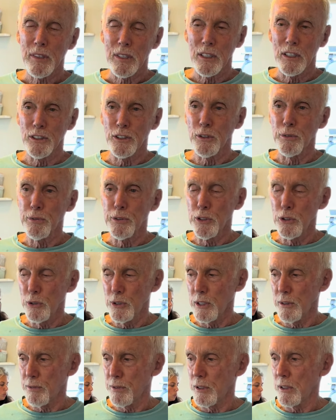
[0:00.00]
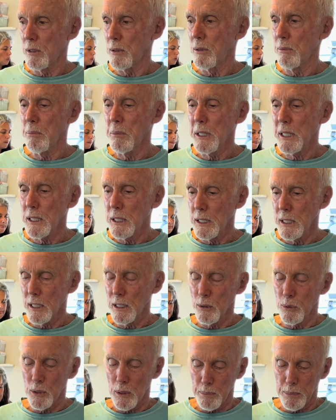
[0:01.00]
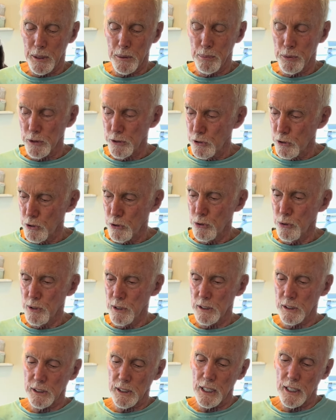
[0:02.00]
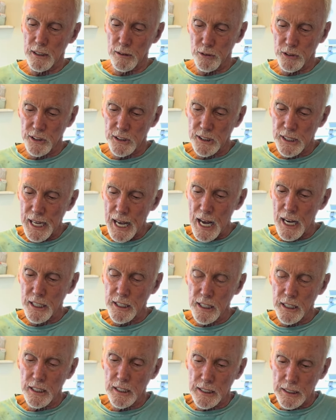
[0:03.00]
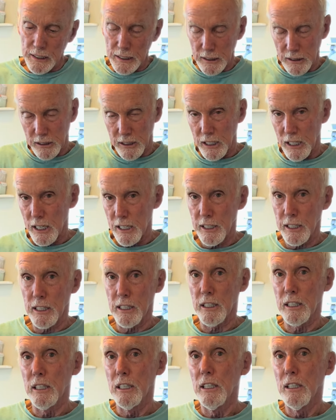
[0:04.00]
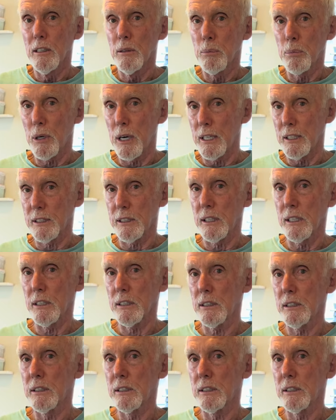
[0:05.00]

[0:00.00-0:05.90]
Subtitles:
There's a few different media where people do this kind of stacking and then cutting process.